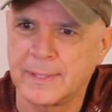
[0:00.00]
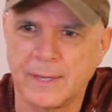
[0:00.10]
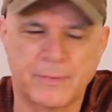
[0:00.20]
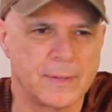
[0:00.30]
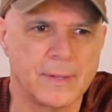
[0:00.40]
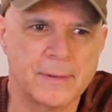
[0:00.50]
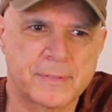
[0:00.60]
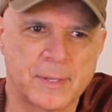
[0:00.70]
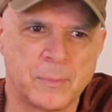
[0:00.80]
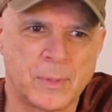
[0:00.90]
if you love
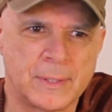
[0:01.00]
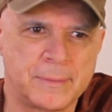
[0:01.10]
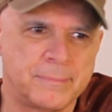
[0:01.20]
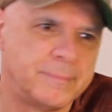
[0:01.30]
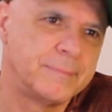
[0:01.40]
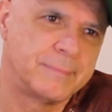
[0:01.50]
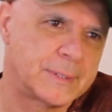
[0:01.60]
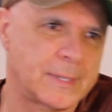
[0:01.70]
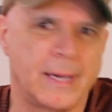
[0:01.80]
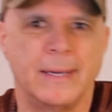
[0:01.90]
someone,
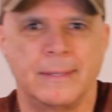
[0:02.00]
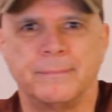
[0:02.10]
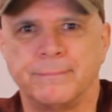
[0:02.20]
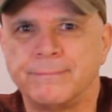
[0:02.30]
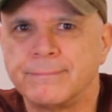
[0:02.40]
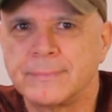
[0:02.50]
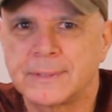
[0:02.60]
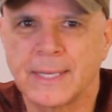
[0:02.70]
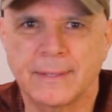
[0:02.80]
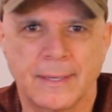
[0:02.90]
say it.
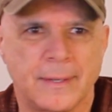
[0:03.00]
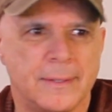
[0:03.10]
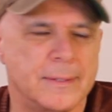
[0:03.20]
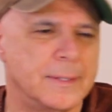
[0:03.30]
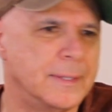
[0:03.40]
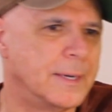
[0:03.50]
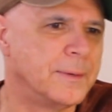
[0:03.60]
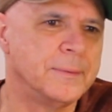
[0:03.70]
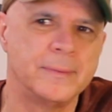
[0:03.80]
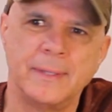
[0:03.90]
It's not that, you
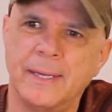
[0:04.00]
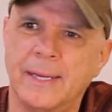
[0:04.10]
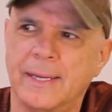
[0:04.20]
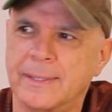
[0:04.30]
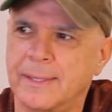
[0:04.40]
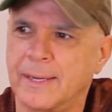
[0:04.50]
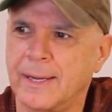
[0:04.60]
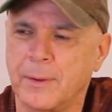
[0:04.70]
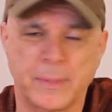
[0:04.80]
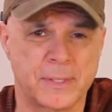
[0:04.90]
know. And
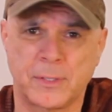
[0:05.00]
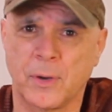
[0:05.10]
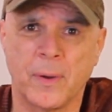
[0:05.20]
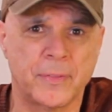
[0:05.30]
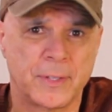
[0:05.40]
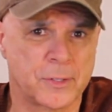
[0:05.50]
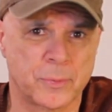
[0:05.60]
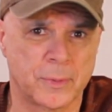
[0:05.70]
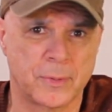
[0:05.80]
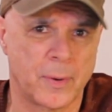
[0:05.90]
I wasn't taught this
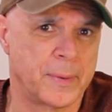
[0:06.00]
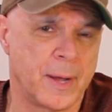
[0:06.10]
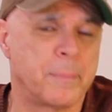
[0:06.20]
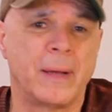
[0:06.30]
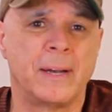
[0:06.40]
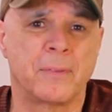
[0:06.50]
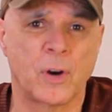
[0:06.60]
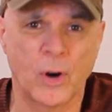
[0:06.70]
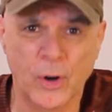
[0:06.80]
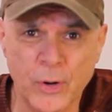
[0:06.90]
growing up. I never
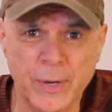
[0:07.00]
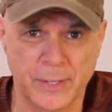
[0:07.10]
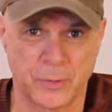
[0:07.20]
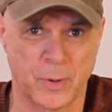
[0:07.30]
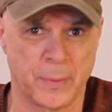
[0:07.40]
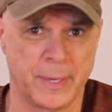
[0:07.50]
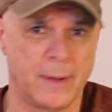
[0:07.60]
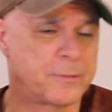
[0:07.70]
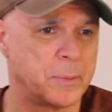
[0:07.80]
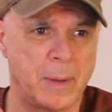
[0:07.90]
heard it growing
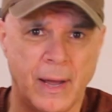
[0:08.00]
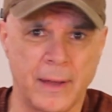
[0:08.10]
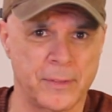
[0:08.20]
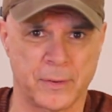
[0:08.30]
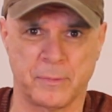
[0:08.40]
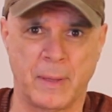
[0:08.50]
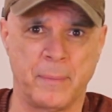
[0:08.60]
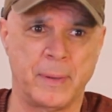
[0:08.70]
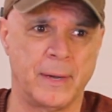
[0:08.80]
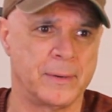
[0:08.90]
up from either of my
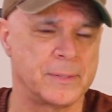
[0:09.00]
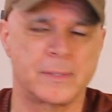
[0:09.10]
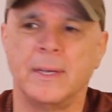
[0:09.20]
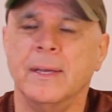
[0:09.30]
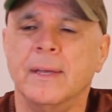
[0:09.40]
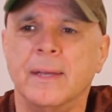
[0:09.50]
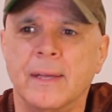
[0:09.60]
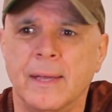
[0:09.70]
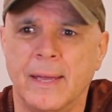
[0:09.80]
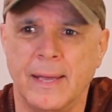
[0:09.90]
parents.
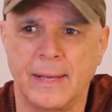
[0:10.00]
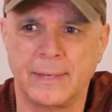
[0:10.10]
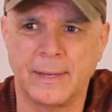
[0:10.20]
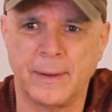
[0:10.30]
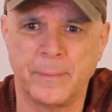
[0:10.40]
And